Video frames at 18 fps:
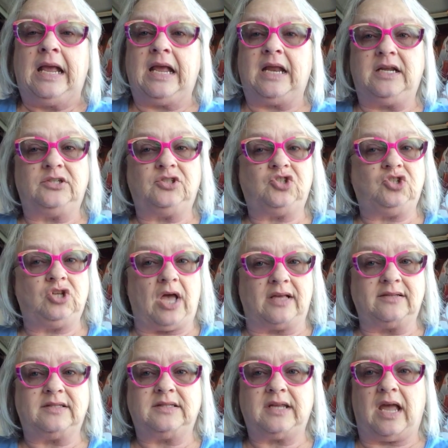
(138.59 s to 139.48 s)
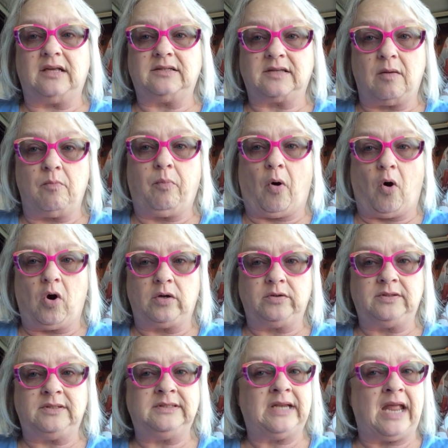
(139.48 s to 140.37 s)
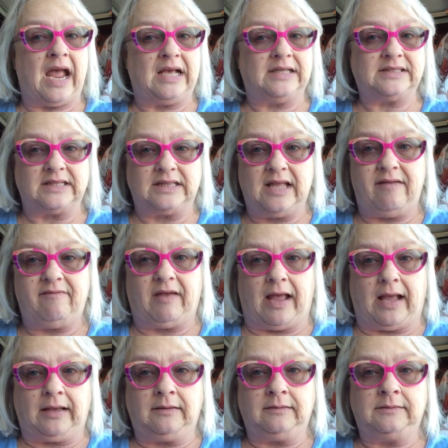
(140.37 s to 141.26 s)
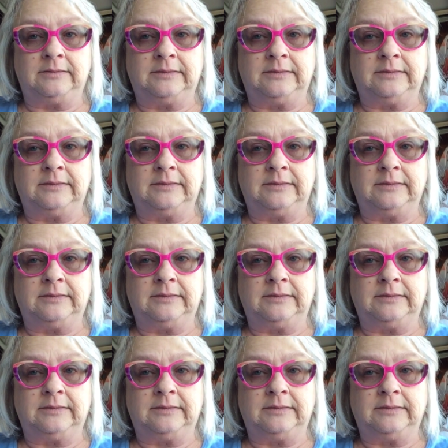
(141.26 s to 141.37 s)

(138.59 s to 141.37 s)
It is just as important as living.